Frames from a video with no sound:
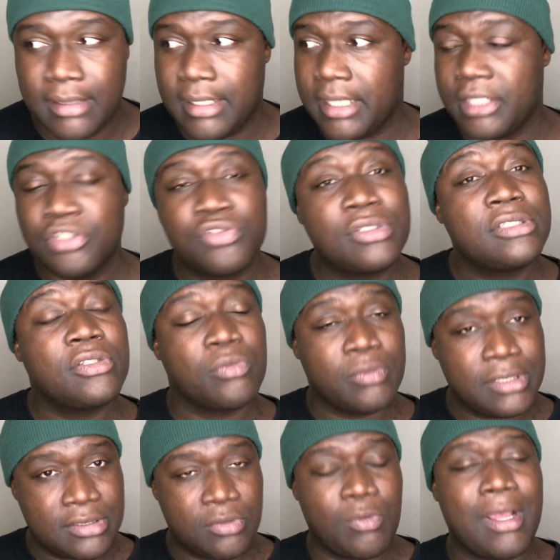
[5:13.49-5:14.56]
The injury is the
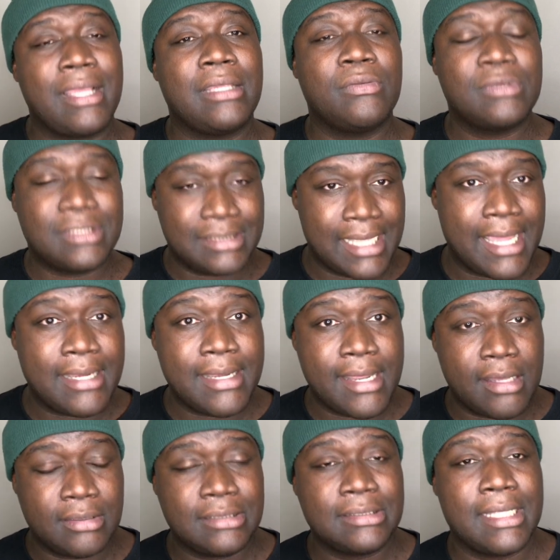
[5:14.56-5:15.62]
reason why he was sat
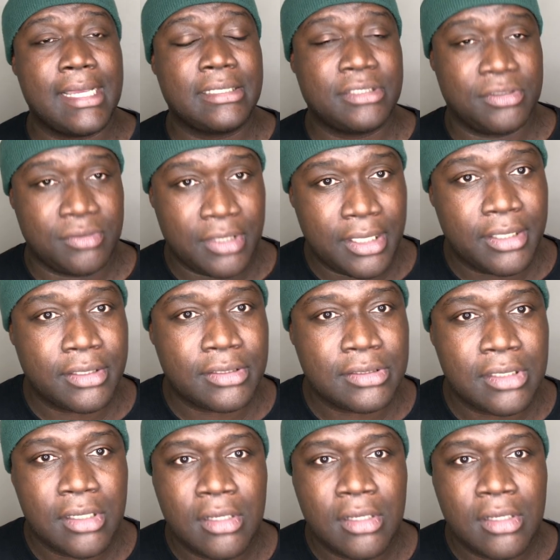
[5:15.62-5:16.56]
down these last two years.